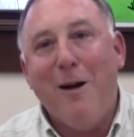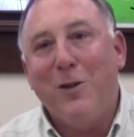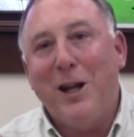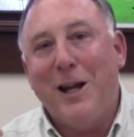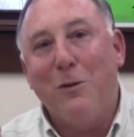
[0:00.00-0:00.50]

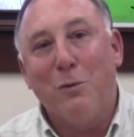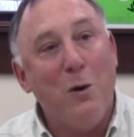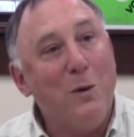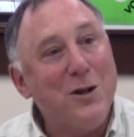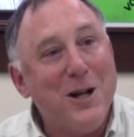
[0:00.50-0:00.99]
the
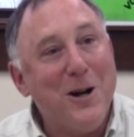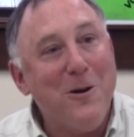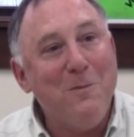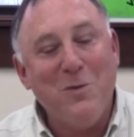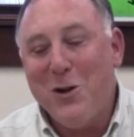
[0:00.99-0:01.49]
growers
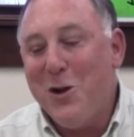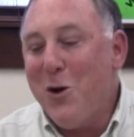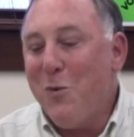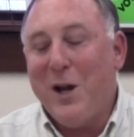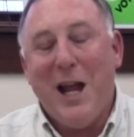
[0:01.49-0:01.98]
here,
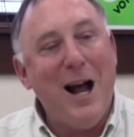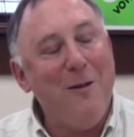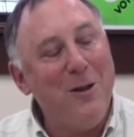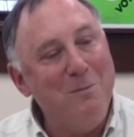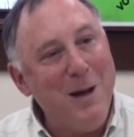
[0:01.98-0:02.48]
we
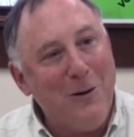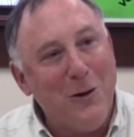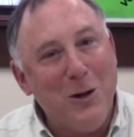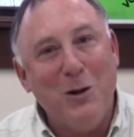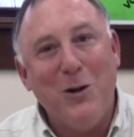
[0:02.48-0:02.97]
have the
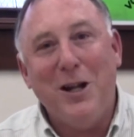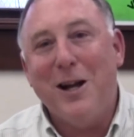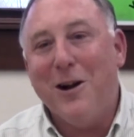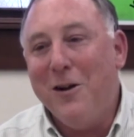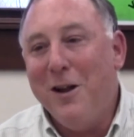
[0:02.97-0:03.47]
medical community
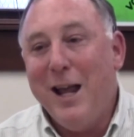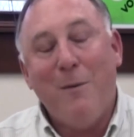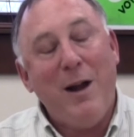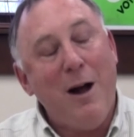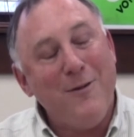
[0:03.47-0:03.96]
here,
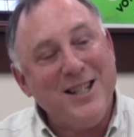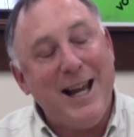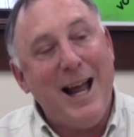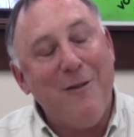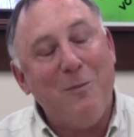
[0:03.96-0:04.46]
and we
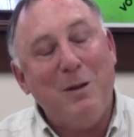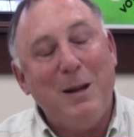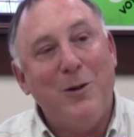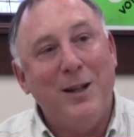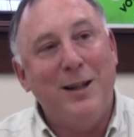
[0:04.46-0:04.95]
obviously have the
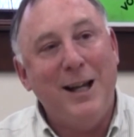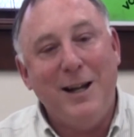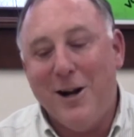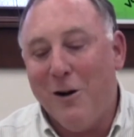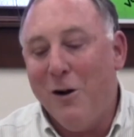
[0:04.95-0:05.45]
people in
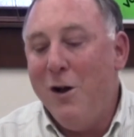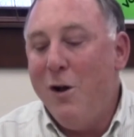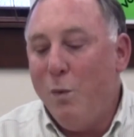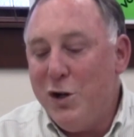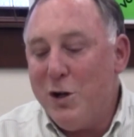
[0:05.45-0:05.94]
need here.
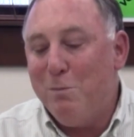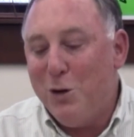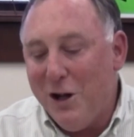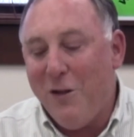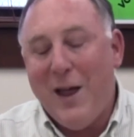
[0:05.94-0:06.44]
We should
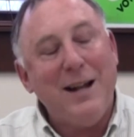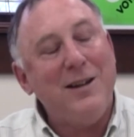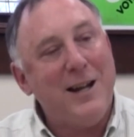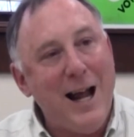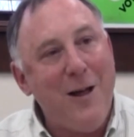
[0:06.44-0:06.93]
put that
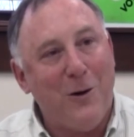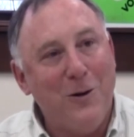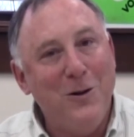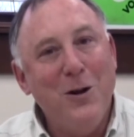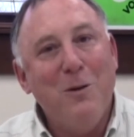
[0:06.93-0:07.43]

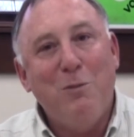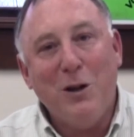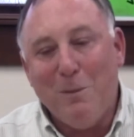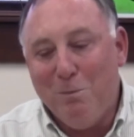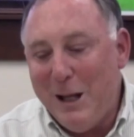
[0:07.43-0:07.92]
together.
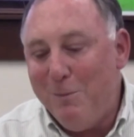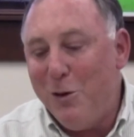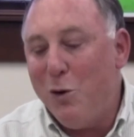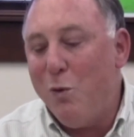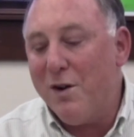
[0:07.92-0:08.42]
Put the
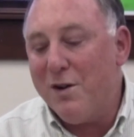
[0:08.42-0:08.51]
people who are